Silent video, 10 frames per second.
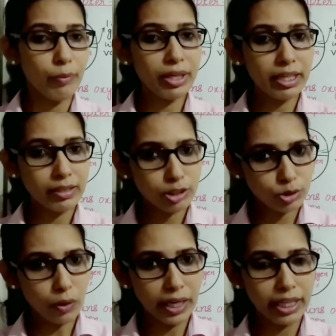living in
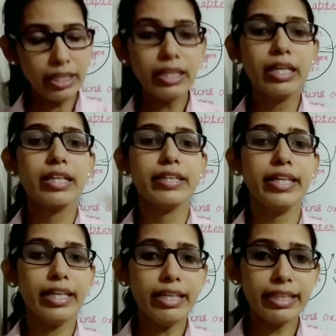the soil,
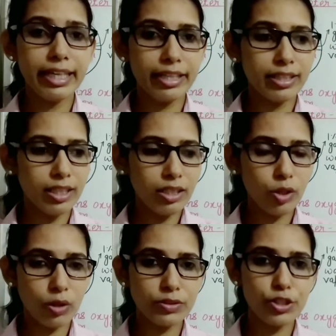they get
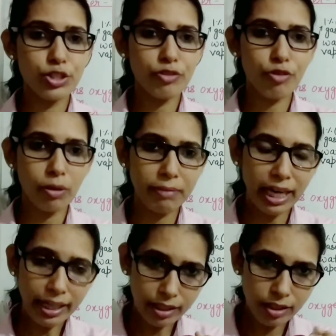the oxygen from
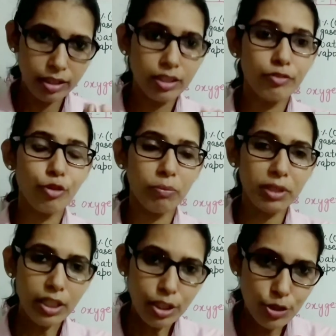
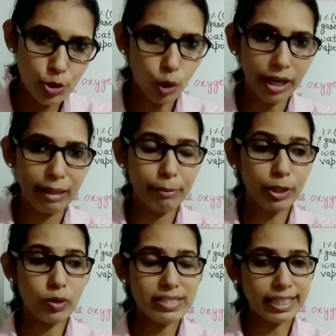the soil,
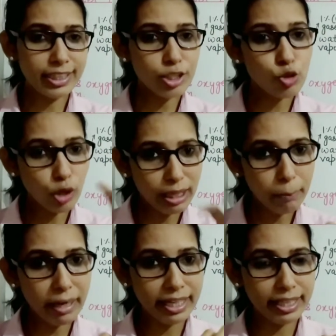because in the
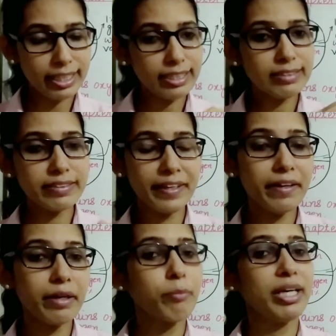soil particles,
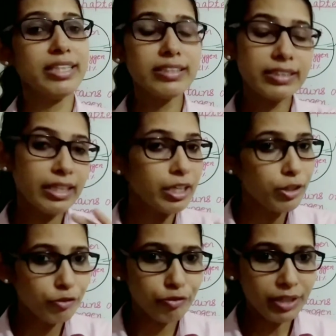air remains
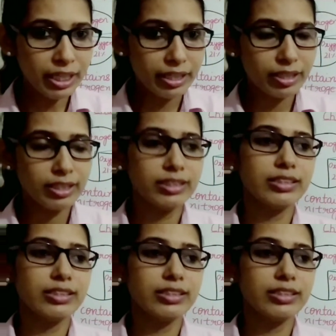filled.